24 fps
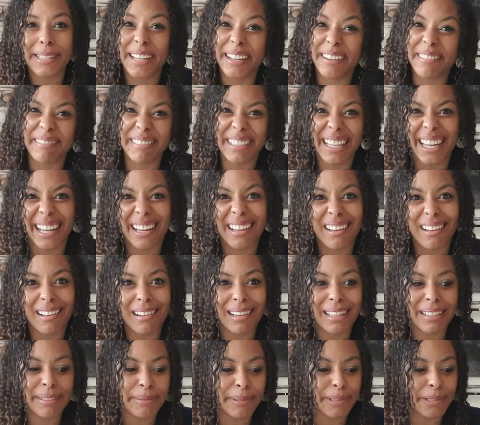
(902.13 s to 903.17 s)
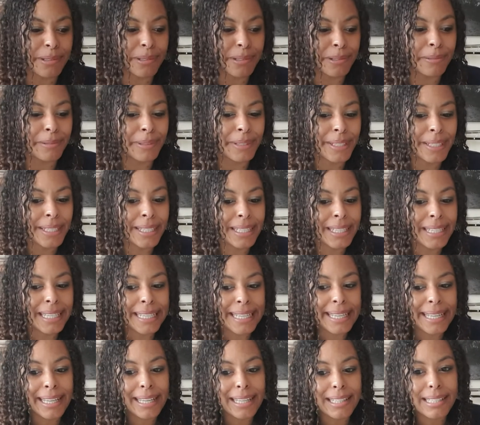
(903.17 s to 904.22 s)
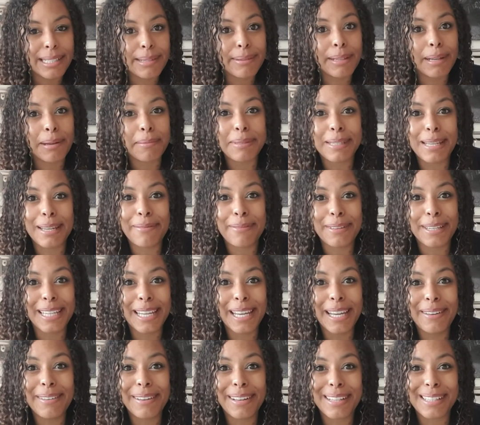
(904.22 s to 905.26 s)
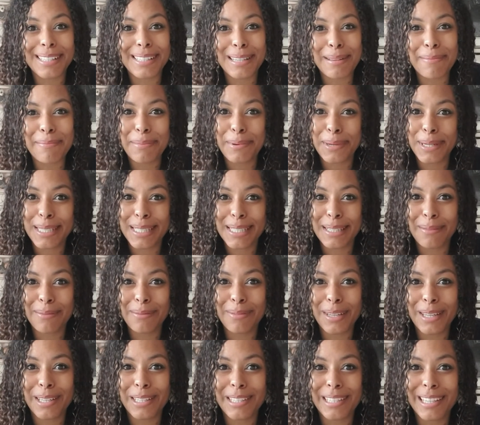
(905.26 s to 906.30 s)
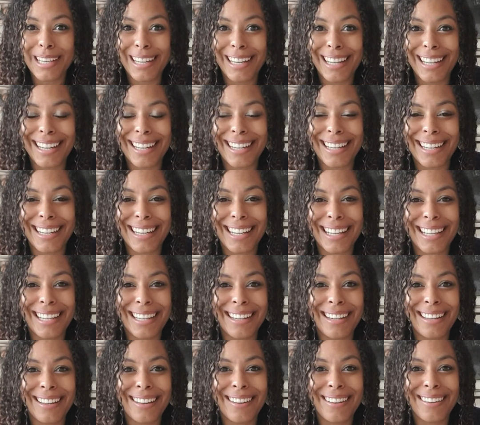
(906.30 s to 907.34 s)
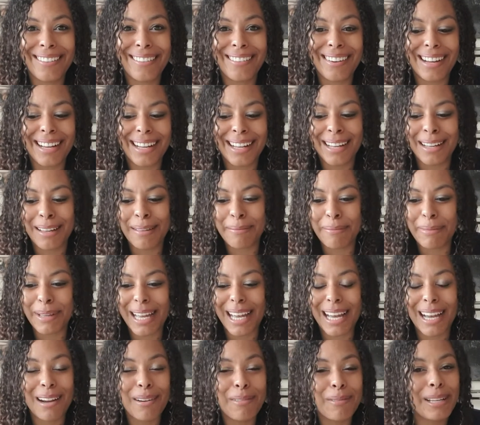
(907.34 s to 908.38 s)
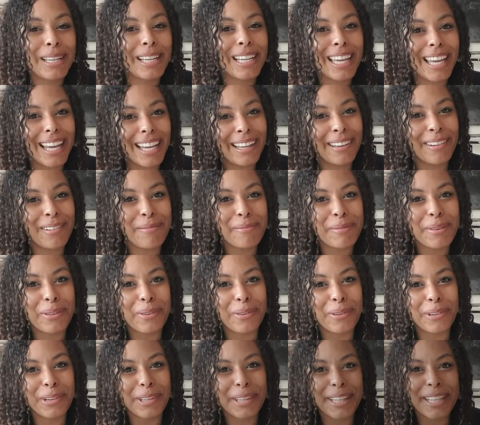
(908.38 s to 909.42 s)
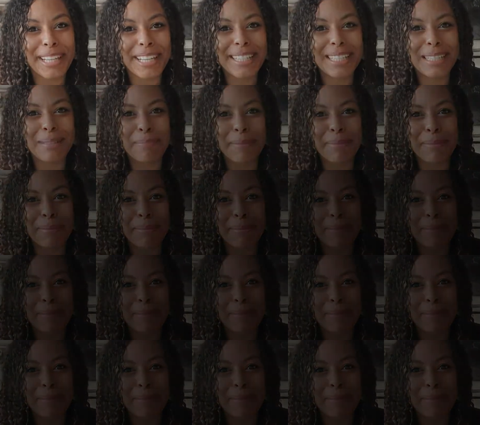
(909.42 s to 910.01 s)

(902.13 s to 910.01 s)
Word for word: so yeah, I will do an update video at some point in future and let you know how we are getting on with all of this.